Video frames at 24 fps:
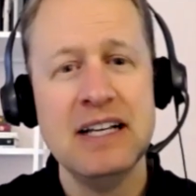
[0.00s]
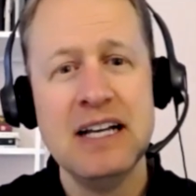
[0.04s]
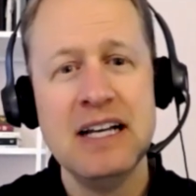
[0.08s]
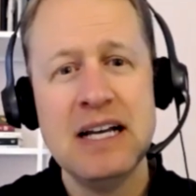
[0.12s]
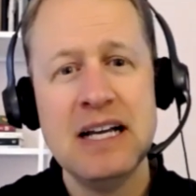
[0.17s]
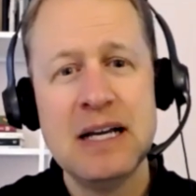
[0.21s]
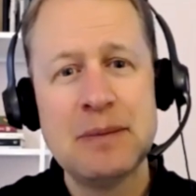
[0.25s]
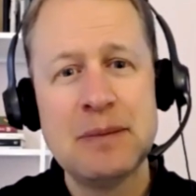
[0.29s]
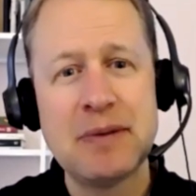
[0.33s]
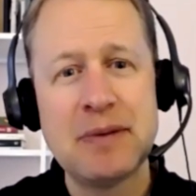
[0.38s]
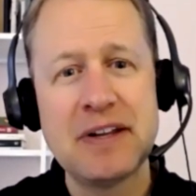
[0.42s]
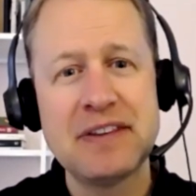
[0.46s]

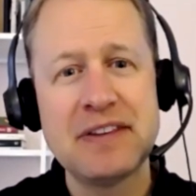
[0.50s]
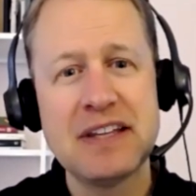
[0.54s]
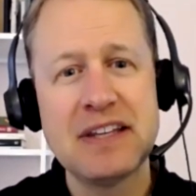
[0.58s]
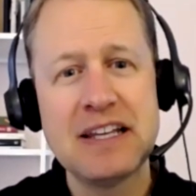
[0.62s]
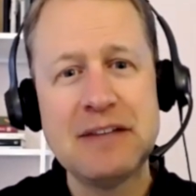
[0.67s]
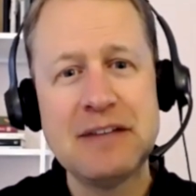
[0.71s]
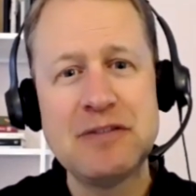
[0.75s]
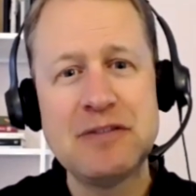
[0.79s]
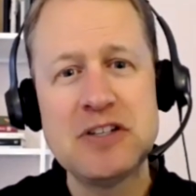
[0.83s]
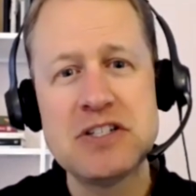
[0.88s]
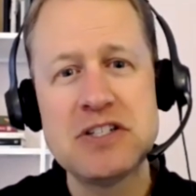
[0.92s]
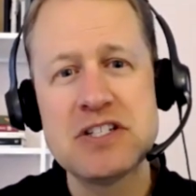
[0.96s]
But I think
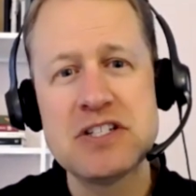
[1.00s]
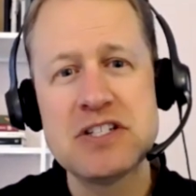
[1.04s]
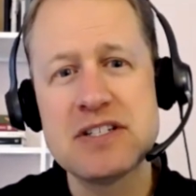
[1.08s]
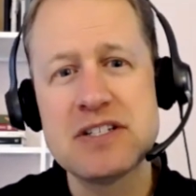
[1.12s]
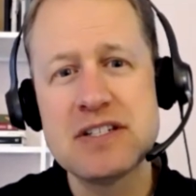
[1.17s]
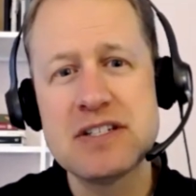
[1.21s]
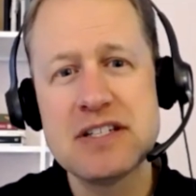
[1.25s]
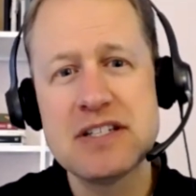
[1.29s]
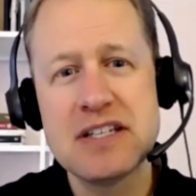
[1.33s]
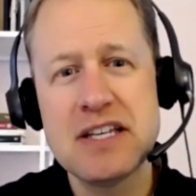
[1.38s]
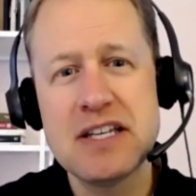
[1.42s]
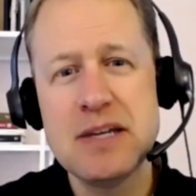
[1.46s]
if you
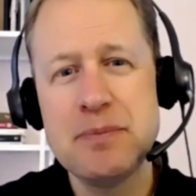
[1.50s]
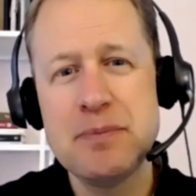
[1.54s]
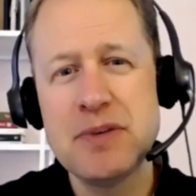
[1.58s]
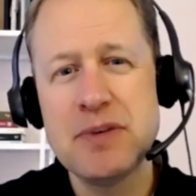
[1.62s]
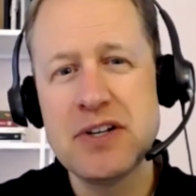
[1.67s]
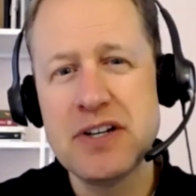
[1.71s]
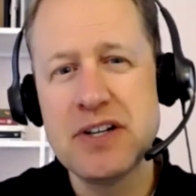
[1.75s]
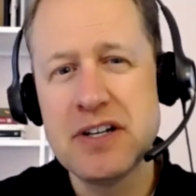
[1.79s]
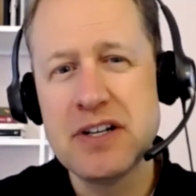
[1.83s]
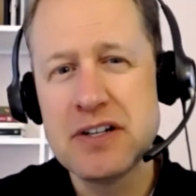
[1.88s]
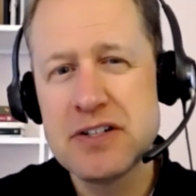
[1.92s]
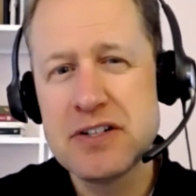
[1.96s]
just keep your
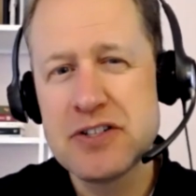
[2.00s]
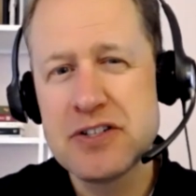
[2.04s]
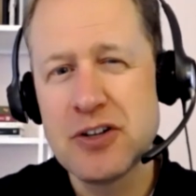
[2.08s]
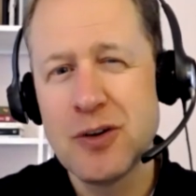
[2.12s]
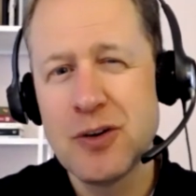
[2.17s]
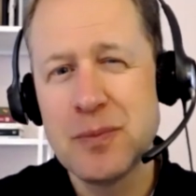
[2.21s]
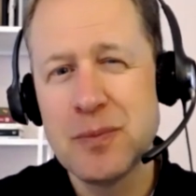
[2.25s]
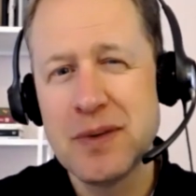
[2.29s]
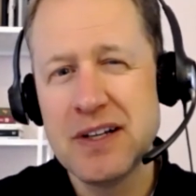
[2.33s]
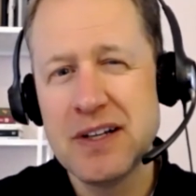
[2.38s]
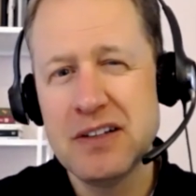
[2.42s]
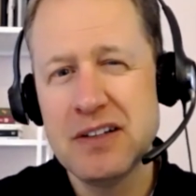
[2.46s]
ears
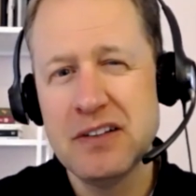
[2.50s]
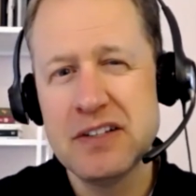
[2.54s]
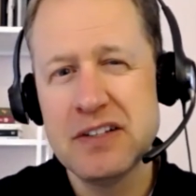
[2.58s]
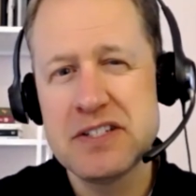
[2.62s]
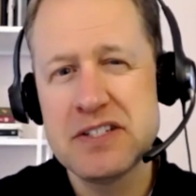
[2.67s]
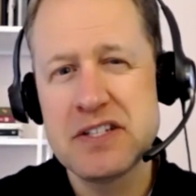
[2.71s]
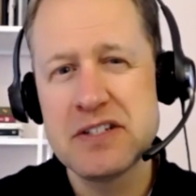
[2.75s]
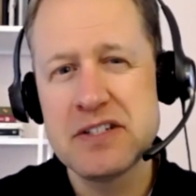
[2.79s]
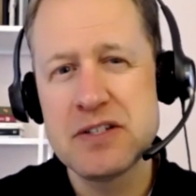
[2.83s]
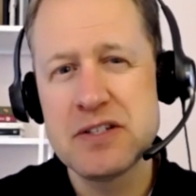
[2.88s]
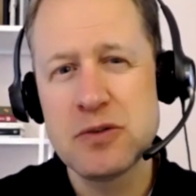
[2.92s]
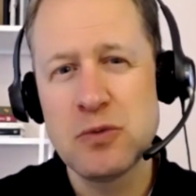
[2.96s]
open and
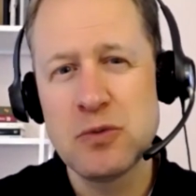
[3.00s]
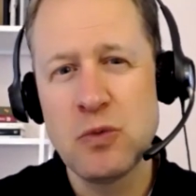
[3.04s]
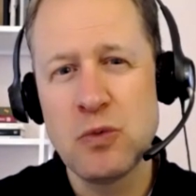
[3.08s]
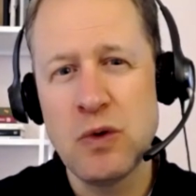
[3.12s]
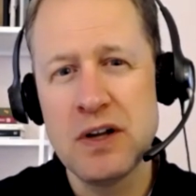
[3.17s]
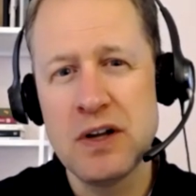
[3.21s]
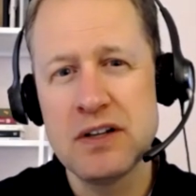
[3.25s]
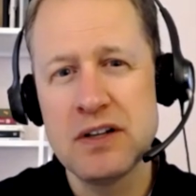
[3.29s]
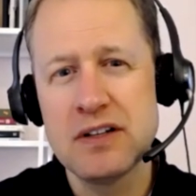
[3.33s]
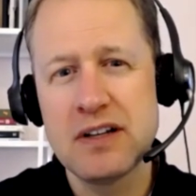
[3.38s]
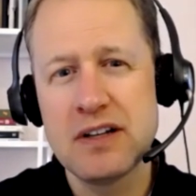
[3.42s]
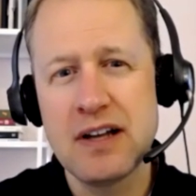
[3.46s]
listen to
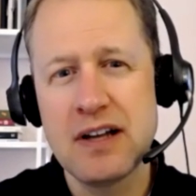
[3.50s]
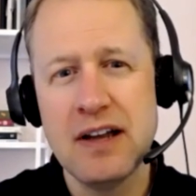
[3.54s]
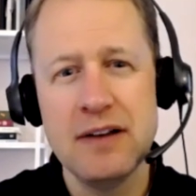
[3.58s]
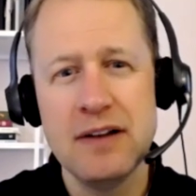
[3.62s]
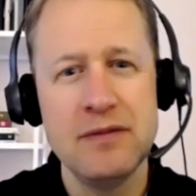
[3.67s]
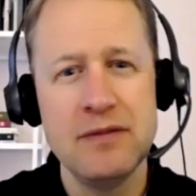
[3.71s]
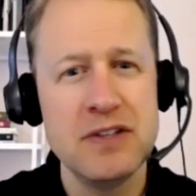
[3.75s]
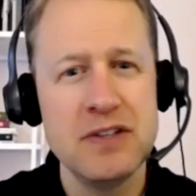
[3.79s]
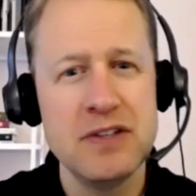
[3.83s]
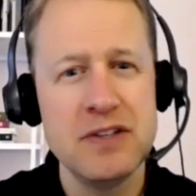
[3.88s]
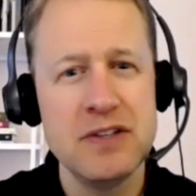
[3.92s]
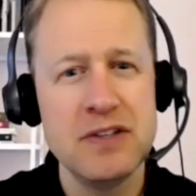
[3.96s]
what kind of
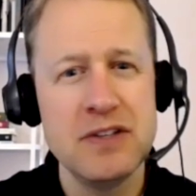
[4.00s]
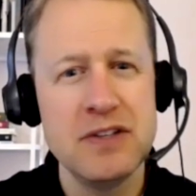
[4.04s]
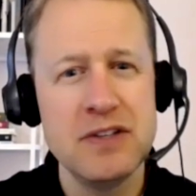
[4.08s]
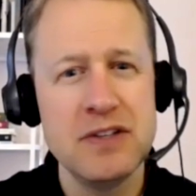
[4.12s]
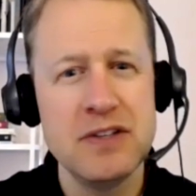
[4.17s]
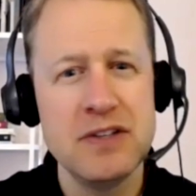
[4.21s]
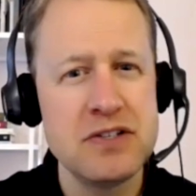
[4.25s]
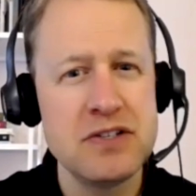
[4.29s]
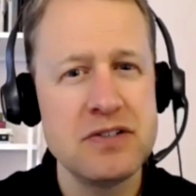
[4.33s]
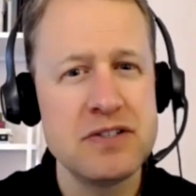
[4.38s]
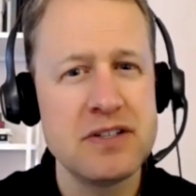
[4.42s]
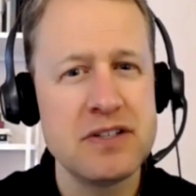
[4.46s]
issues
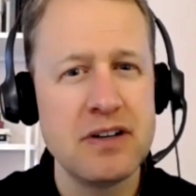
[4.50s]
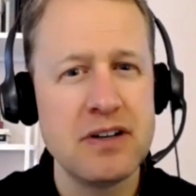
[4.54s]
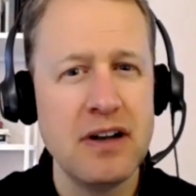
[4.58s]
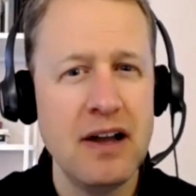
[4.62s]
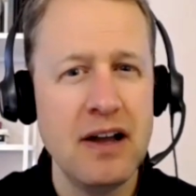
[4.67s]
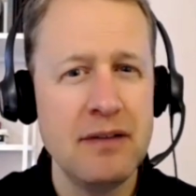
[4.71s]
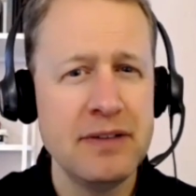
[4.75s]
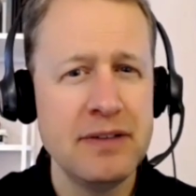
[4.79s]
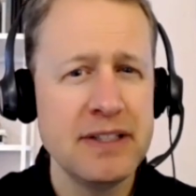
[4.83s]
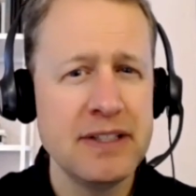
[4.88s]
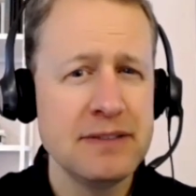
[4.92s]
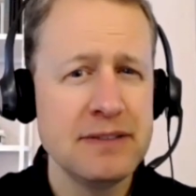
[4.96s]
they're
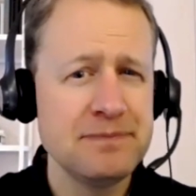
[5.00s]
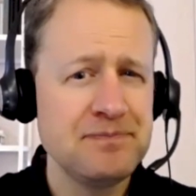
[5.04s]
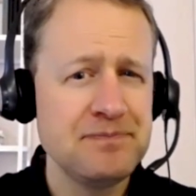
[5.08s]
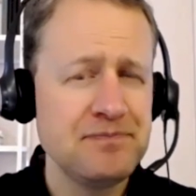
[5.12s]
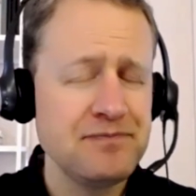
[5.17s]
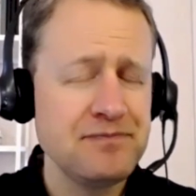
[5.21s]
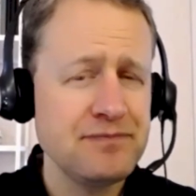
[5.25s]
having,